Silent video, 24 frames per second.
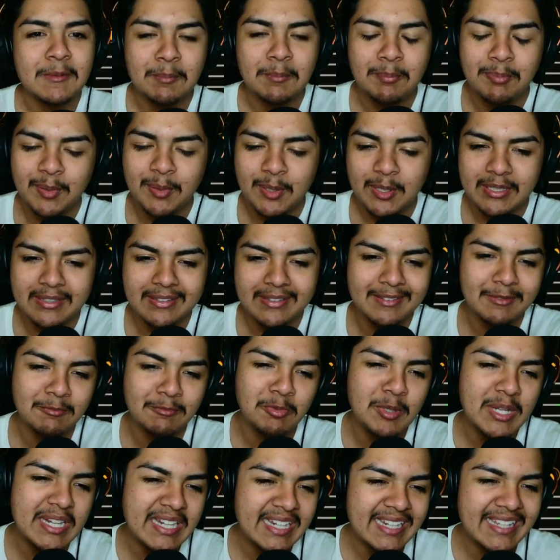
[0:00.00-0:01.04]
but
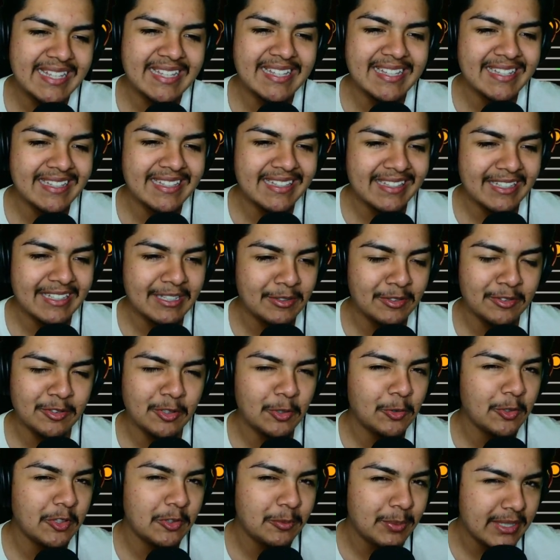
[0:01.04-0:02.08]
really it's
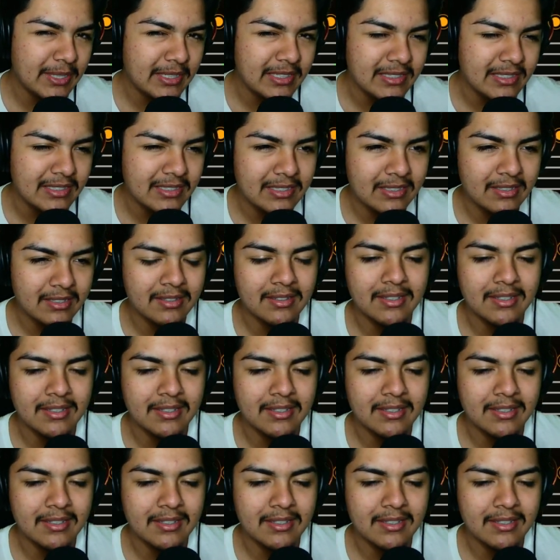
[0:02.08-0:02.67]
always been good.